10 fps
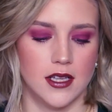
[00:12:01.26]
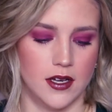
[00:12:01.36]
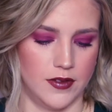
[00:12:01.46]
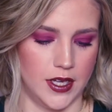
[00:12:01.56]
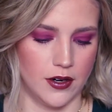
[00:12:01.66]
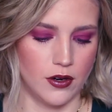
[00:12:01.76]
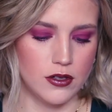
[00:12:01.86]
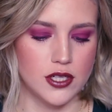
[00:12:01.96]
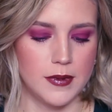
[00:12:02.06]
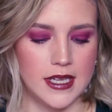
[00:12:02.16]
I love their
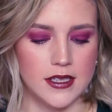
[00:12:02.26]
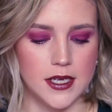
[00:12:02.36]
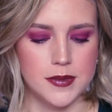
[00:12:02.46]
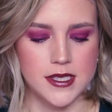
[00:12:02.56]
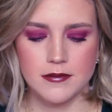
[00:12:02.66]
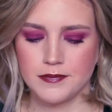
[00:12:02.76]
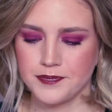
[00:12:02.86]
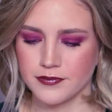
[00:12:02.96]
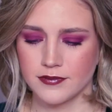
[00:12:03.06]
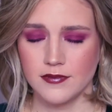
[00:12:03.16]
ultra matte lips,
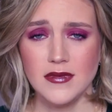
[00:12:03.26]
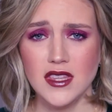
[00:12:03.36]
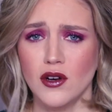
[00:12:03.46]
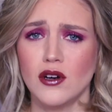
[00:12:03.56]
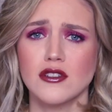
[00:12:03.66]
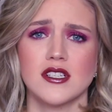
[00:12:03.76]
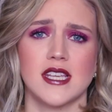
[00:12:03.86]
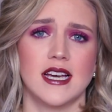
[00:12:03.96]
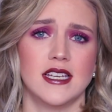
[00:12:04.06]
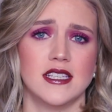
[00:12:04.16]
ultra
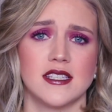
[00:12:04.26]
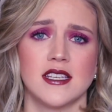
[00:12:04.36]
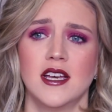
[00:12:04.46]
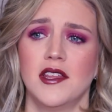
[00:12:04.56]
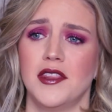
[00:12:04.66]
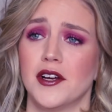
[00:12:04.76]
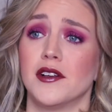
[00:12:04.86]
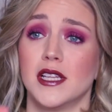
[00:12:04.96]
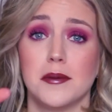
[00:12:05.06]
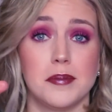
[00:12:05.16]
satins,
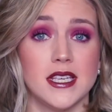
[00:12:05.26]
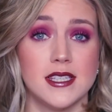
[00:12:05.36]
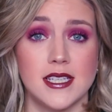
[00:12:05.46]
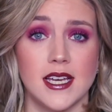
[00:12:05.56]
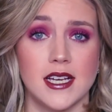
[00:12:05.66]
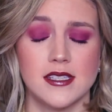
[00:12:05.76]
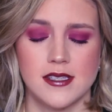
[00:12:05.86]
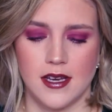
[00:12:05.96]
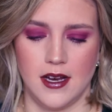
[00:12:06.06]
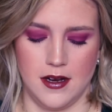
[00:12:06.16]
their lippy
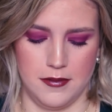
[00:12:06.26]
sticks.